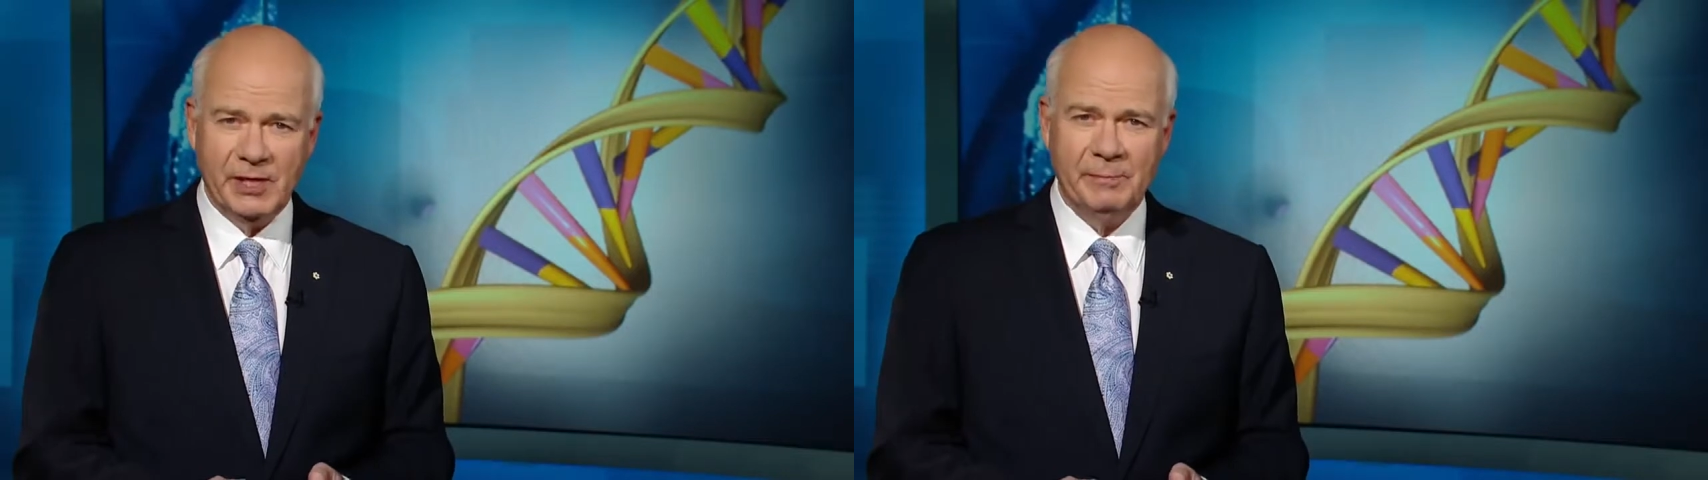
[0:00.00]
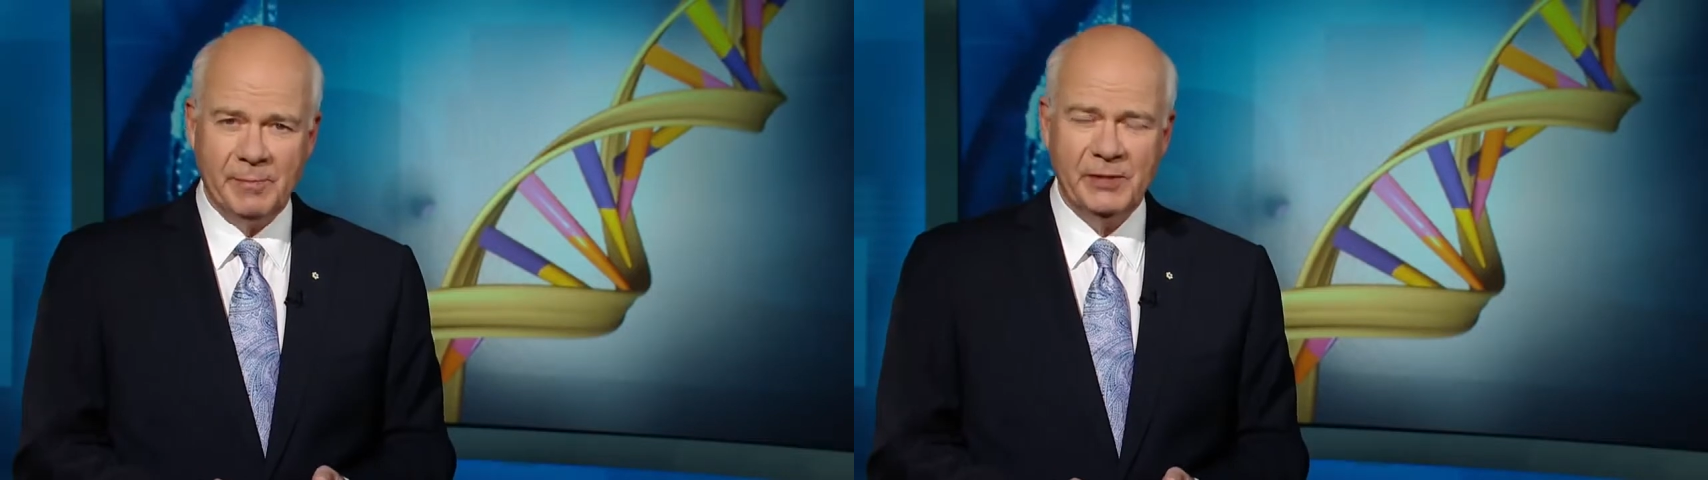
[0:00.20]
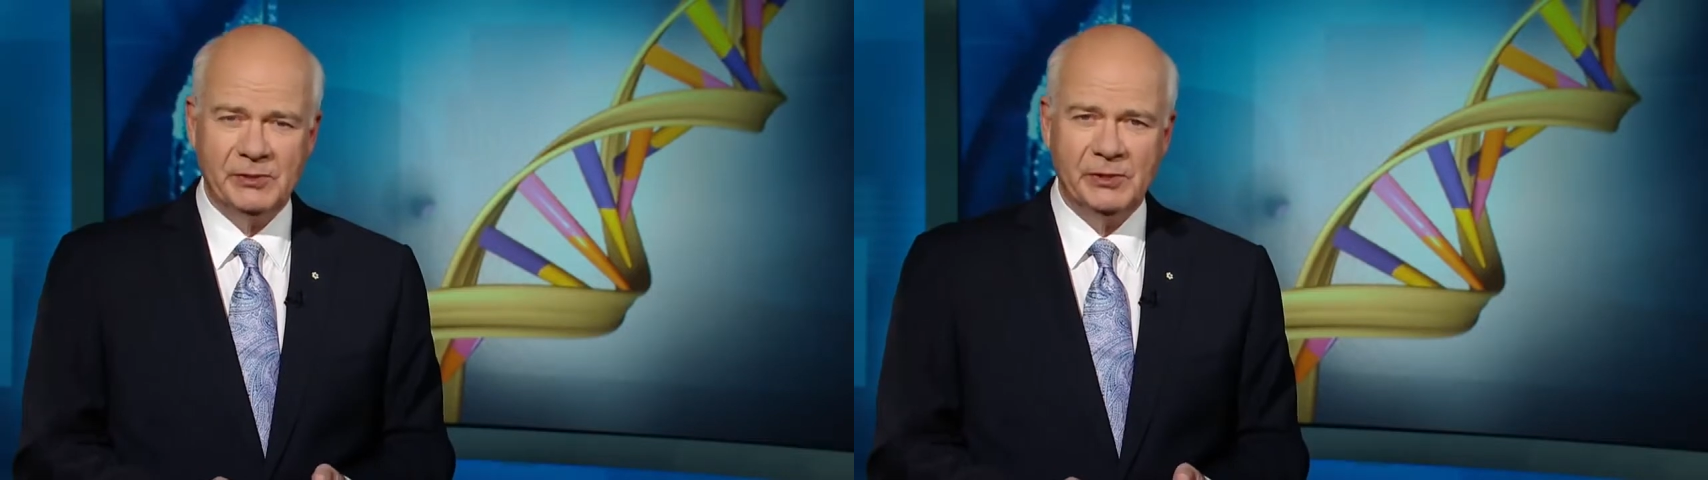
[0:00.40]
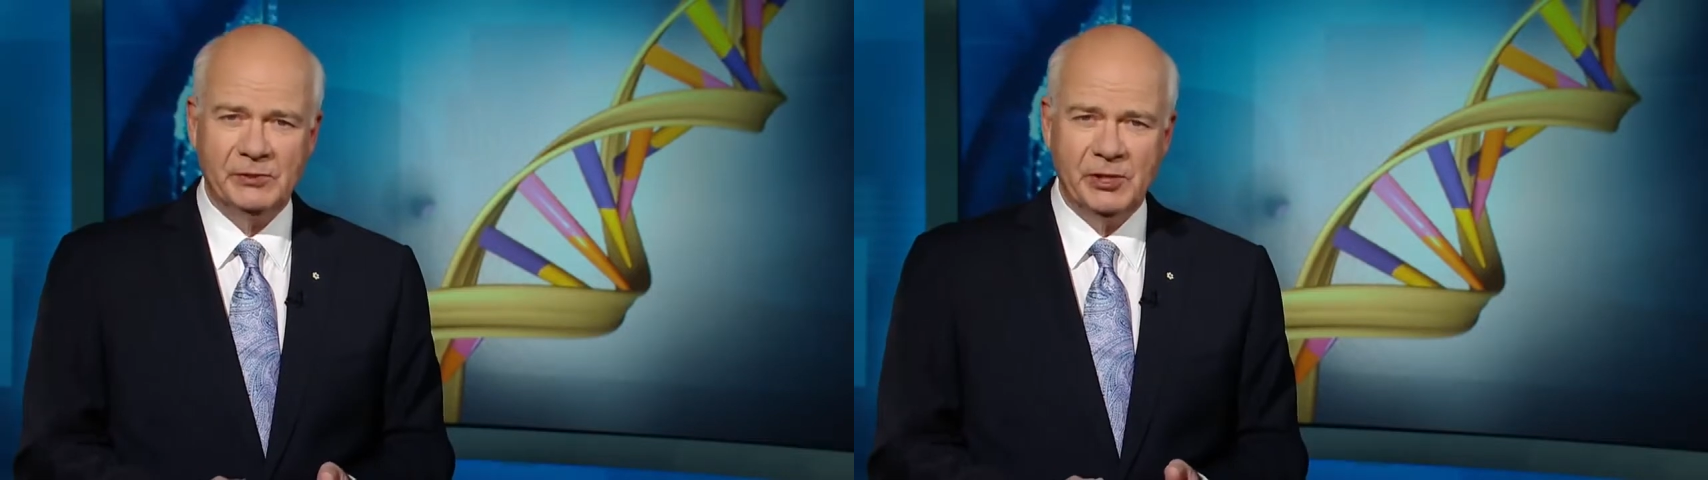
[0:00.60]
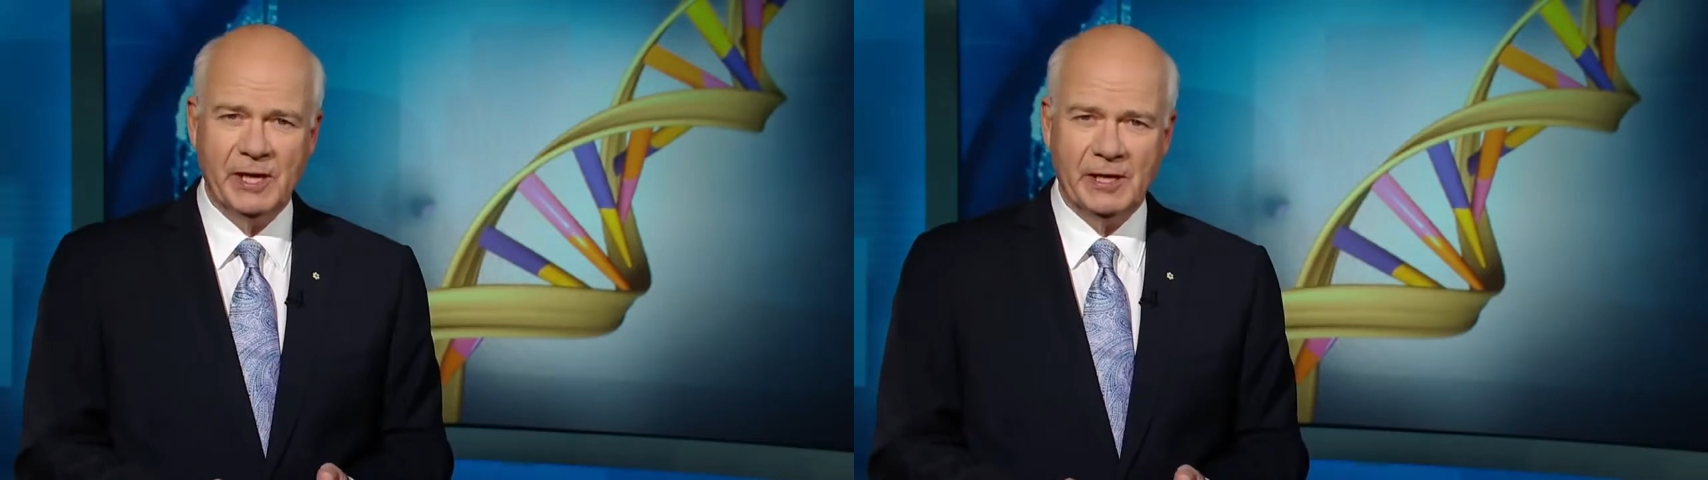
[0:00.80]
same
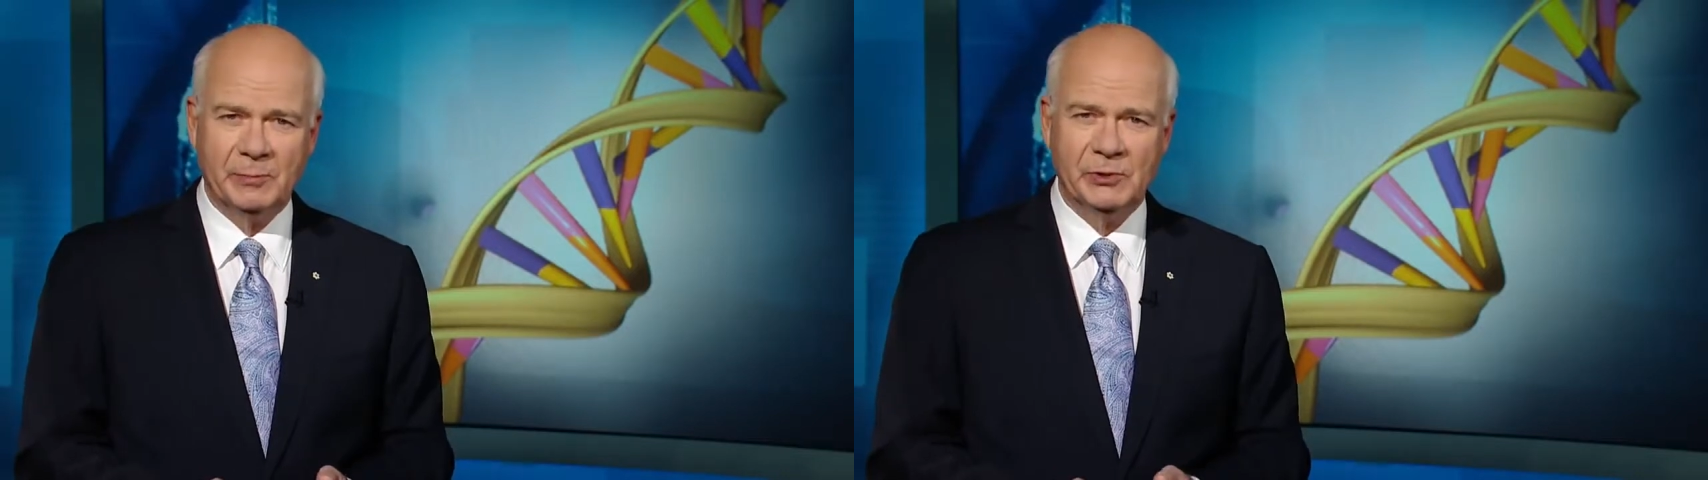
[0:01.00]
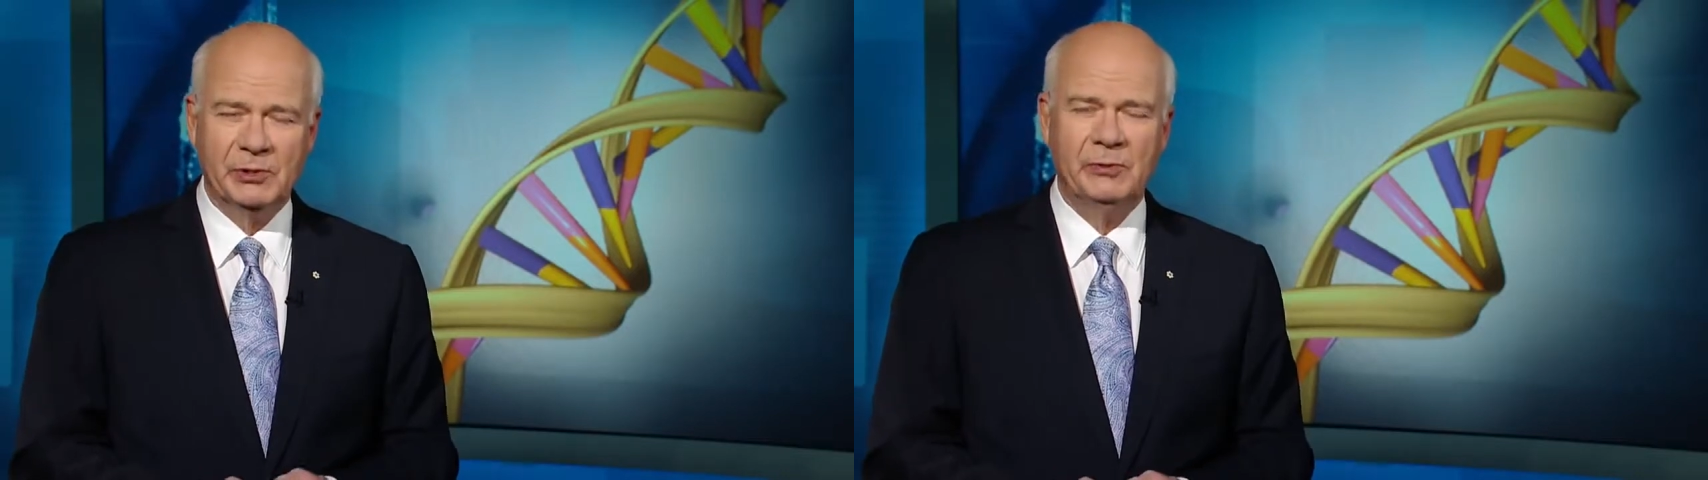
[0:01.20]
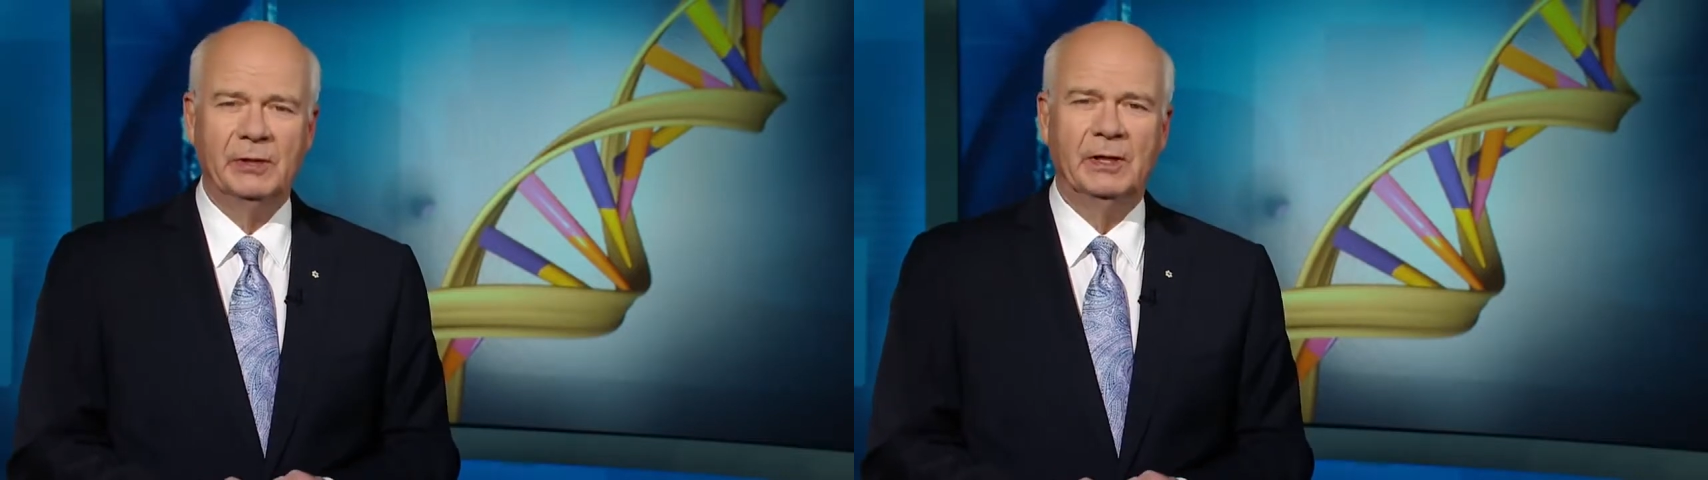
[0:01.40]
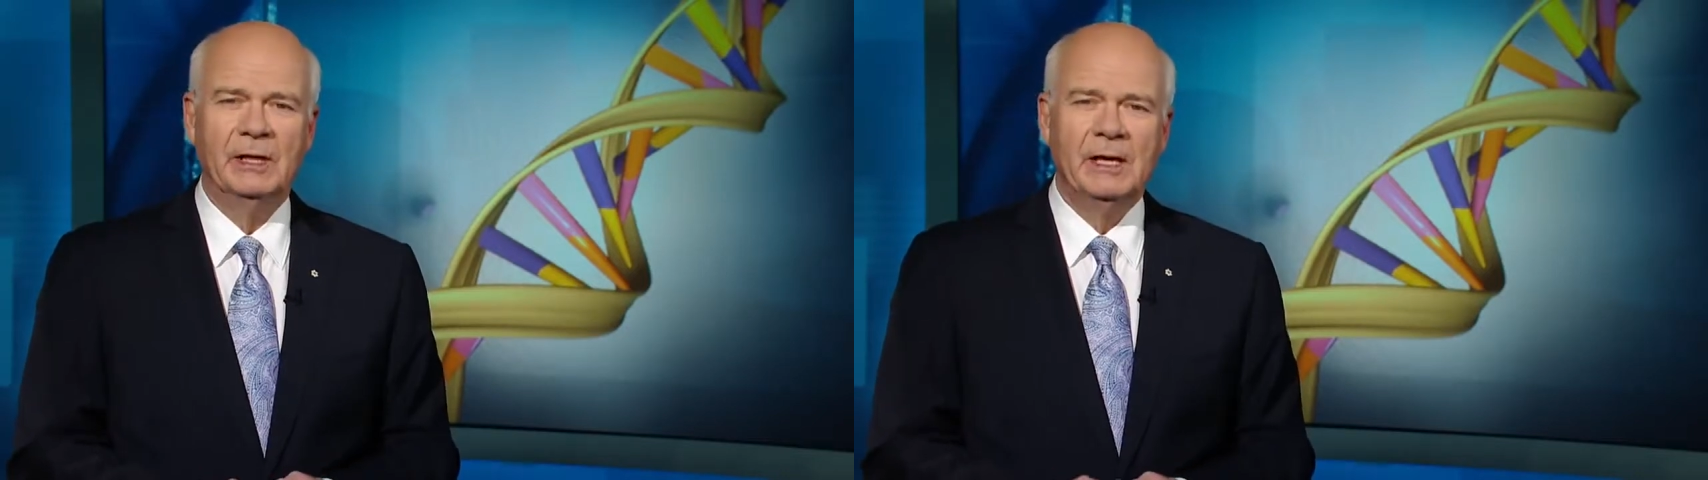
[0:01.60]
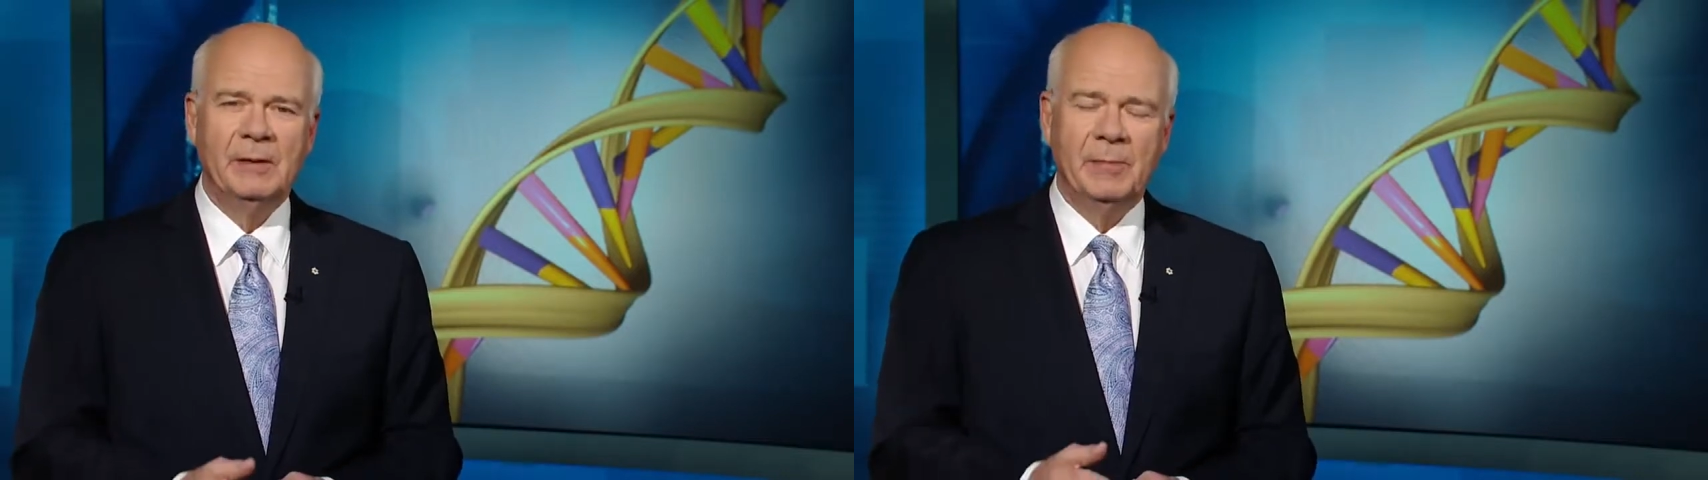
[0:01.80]
basic genetic material.